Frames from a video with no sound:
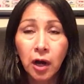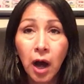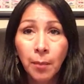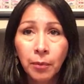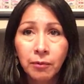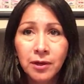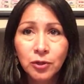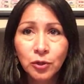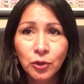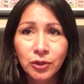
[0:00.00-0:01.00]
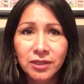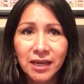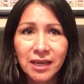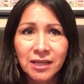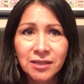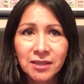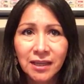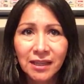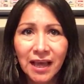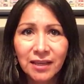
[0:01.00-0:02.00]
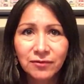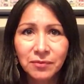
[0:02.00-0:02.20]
operational stage that lasts